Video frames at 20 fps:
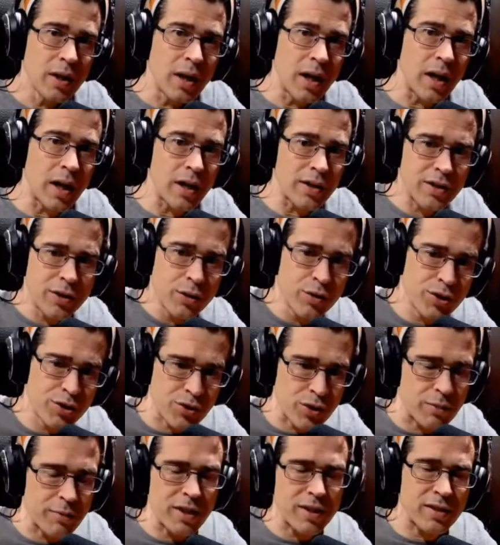
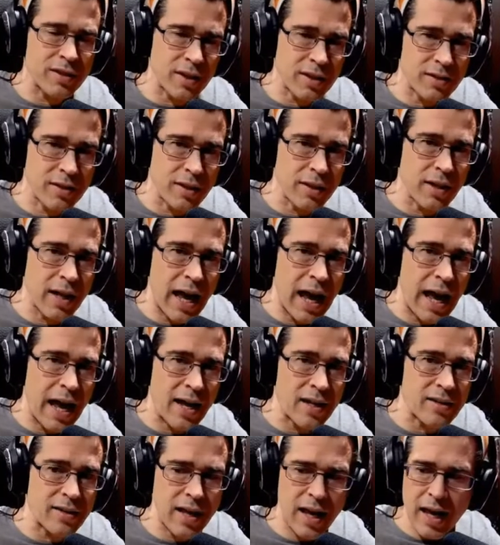Ustream existed
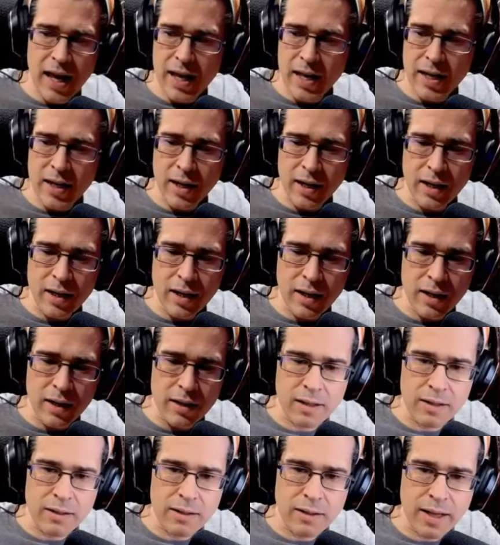as
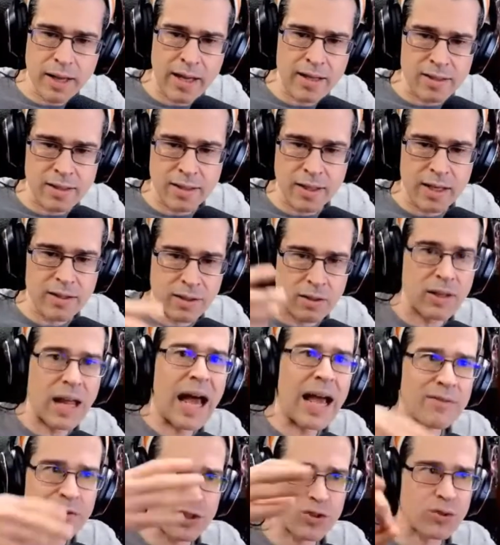a
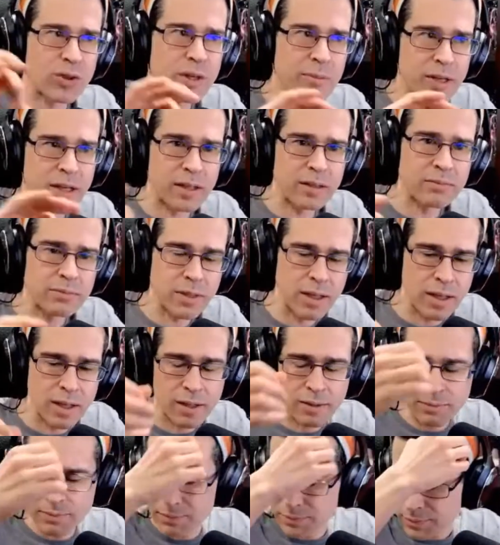live streaming
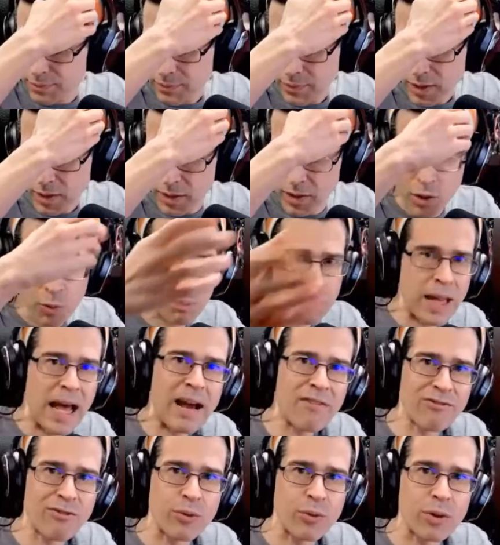
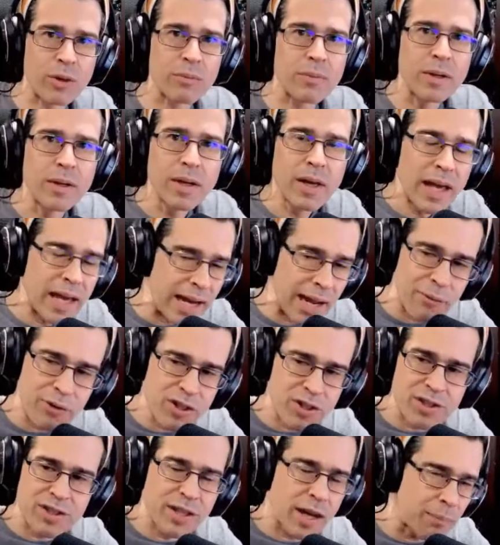platform, and I would
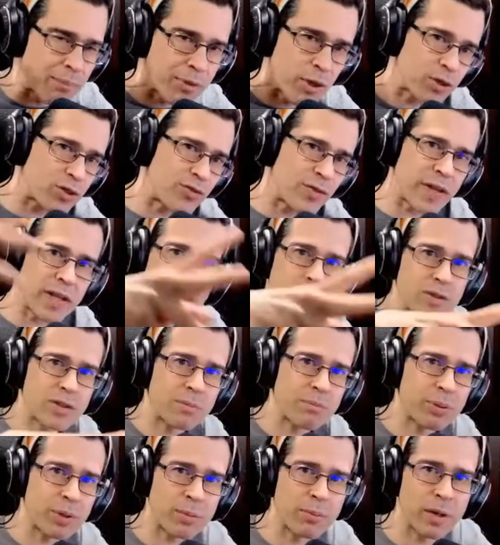just dump those videos
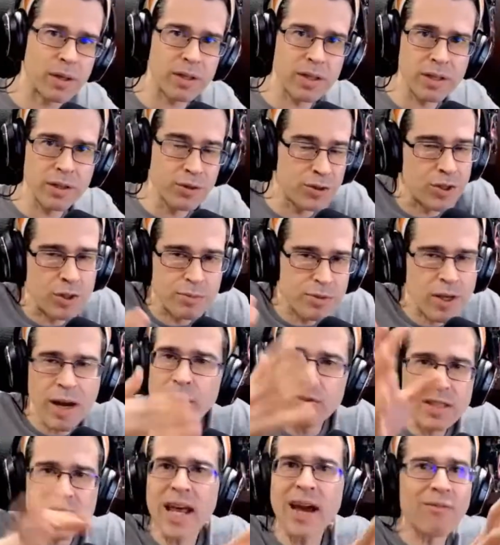and put them onto YouTube. So I
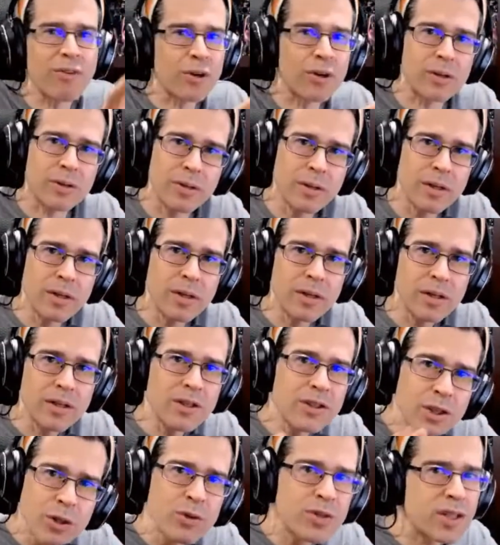was never
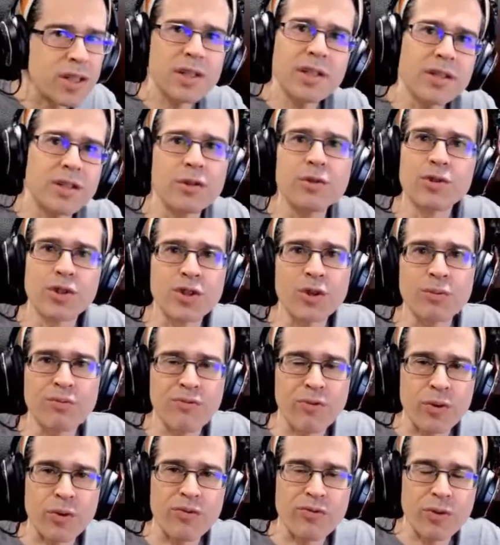using YouTube
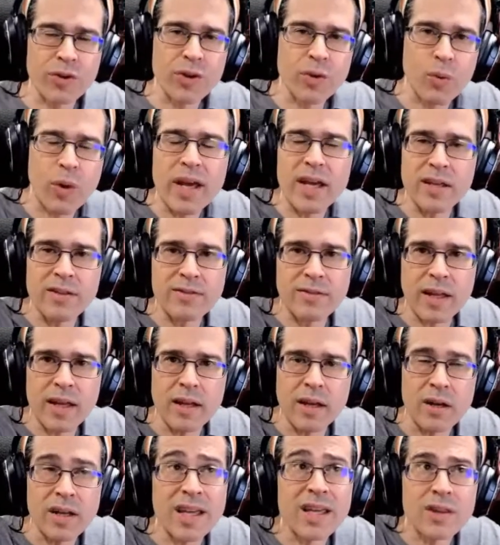for the ways
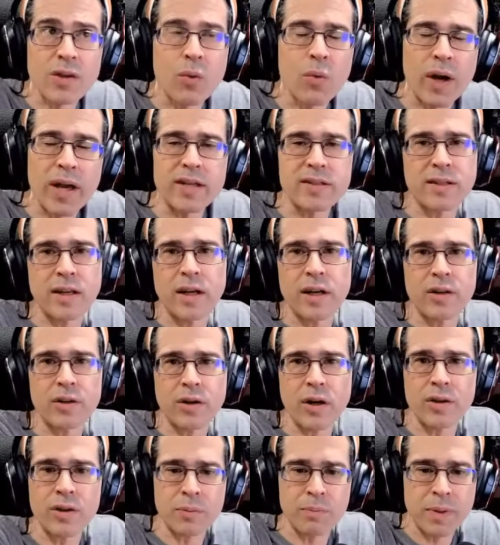that
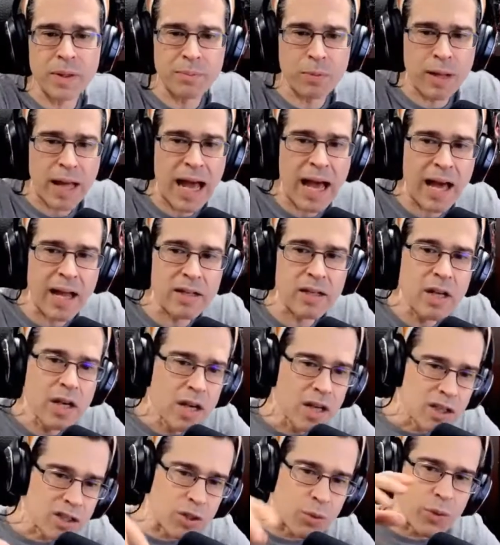other people had.
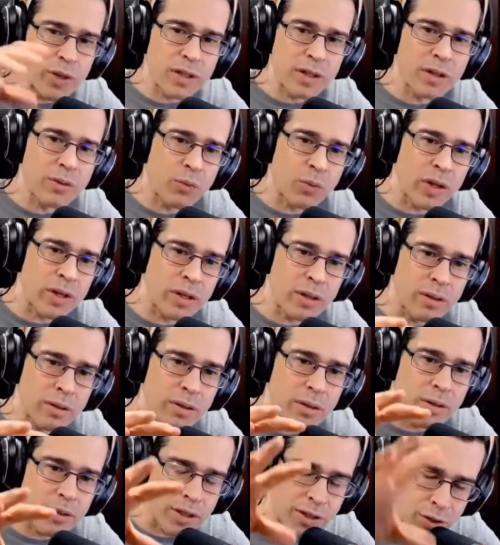So when
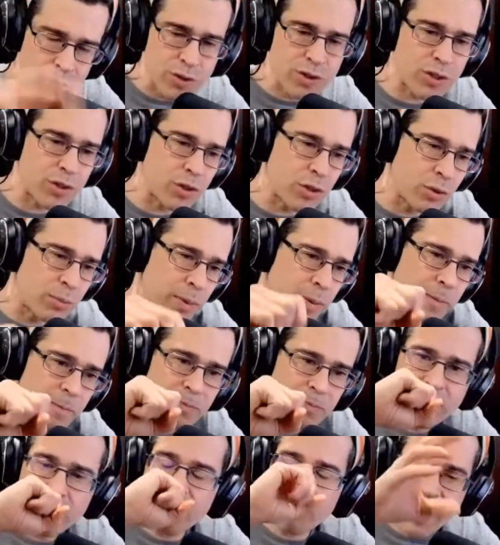YouTube,
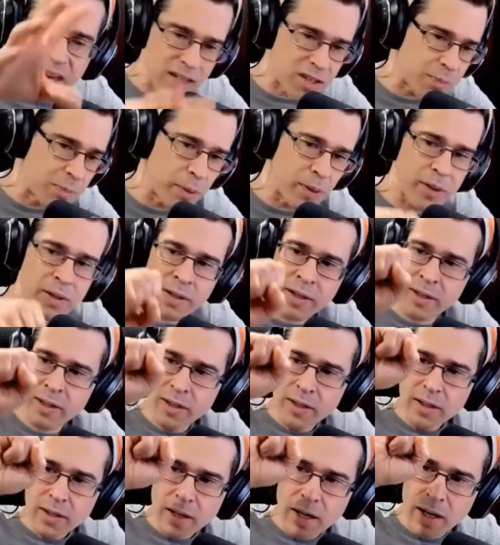Facebook,
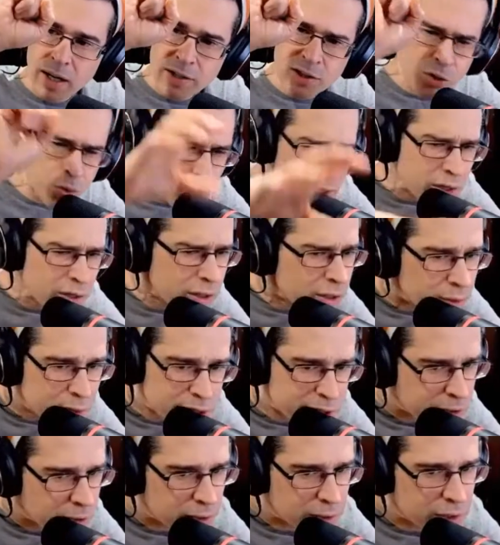Twitter to
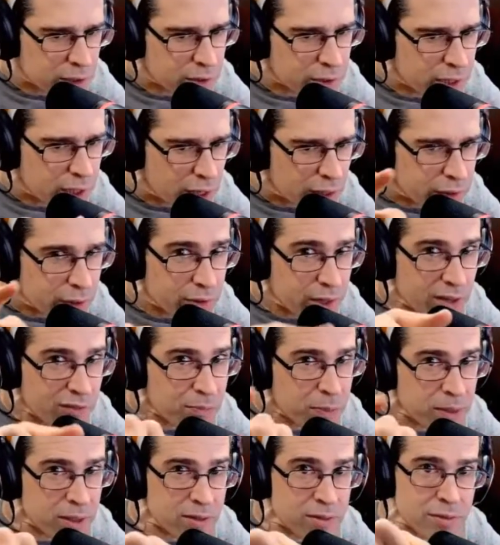a certain degree, although
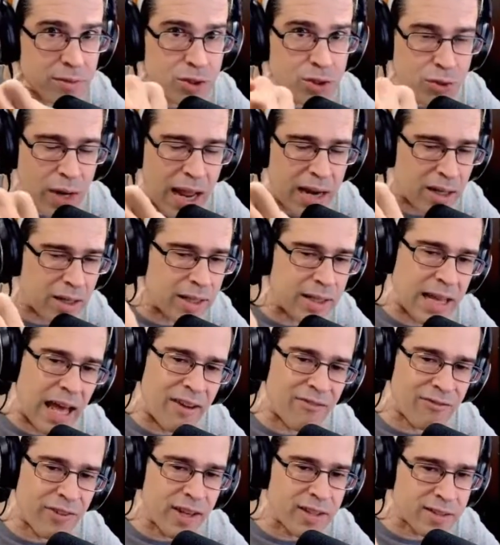they've been straddling
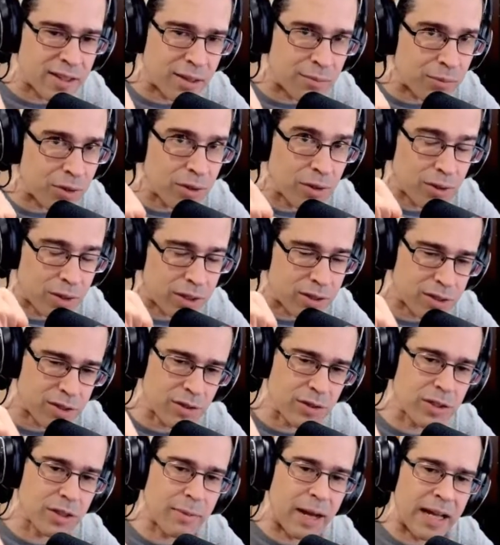that fence, and I'm a little
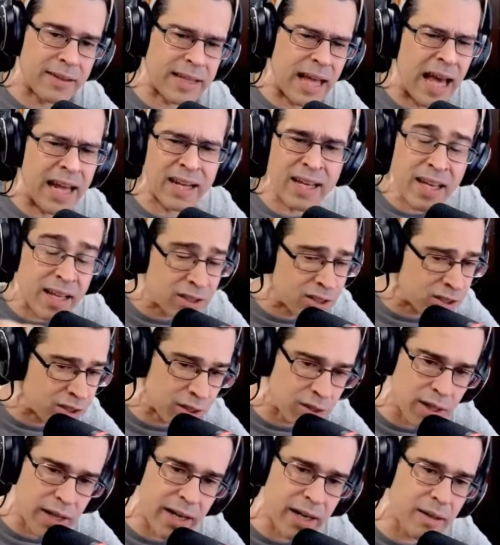concerned about that.
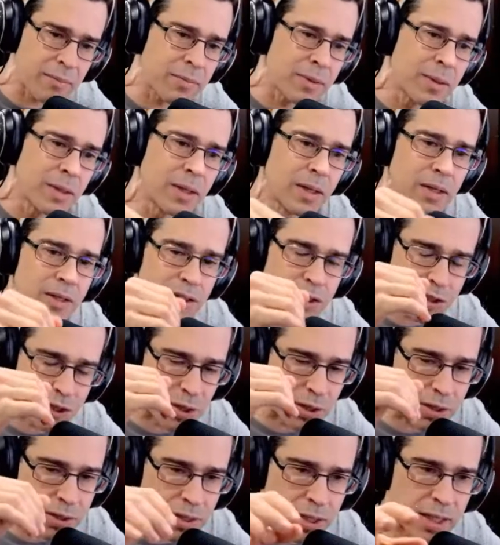Instagram,
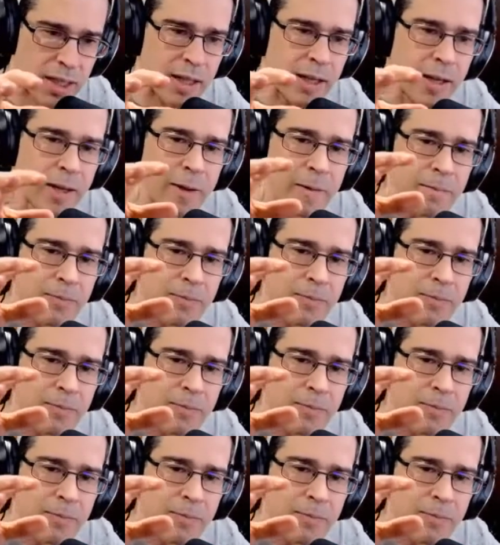certainly.